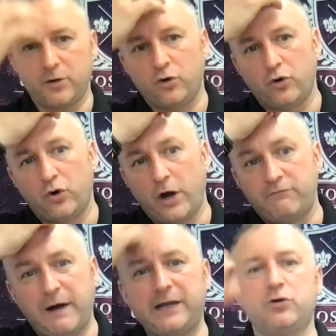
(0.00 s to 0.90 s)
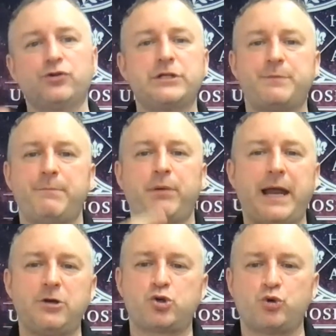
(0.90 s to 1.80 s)
or a record that's been
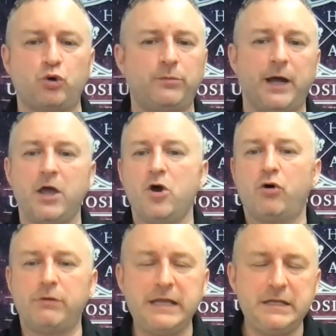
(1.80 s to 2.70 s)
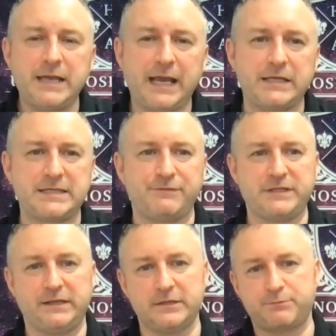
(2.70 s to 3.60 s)
playing, trauma, or any
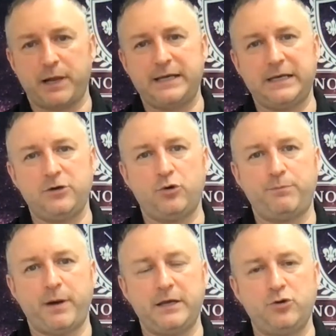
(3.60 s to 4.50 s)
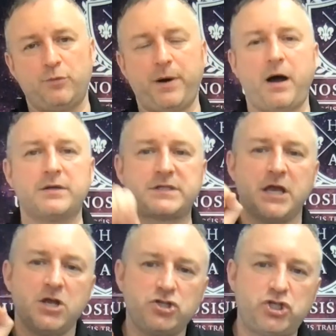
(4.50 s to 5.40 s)
negativity that's played in your past,
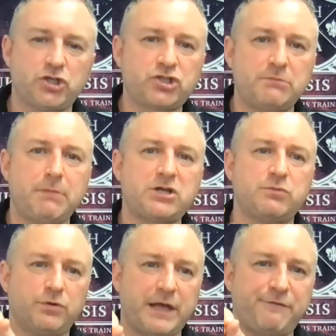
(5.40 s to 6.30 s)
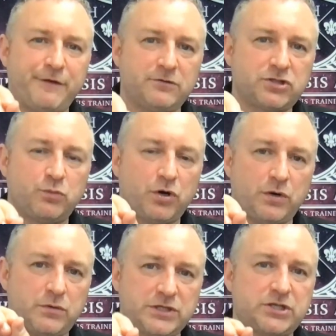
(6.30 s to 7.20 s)
just imagine what that feels, what
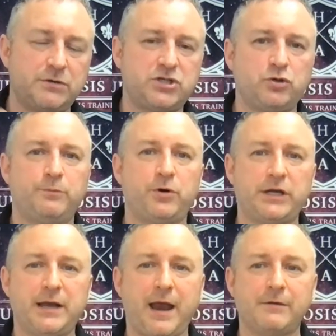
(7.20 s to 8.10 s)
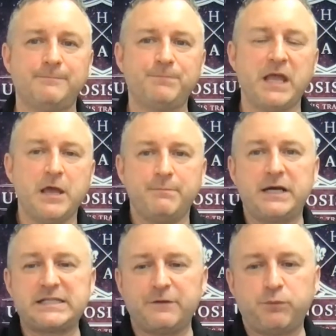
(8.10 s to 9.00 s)
it was doing to your body now.
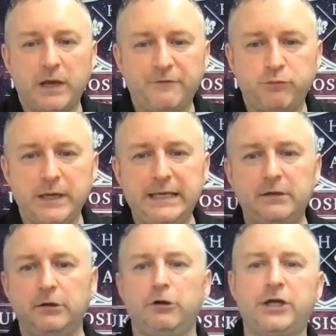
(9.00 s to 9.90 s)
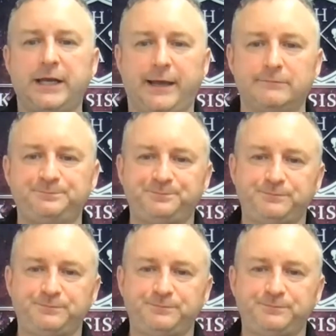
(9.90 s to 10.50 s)
Because if we look at it